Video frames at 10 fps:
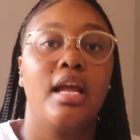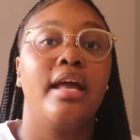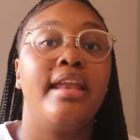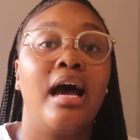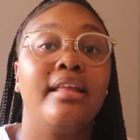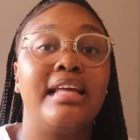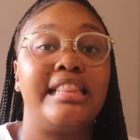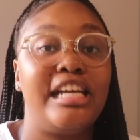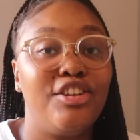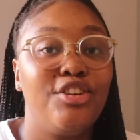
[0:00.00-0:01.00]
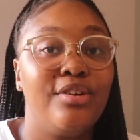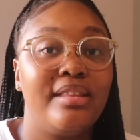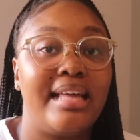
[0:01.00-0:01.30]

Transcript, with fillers: Now that they knew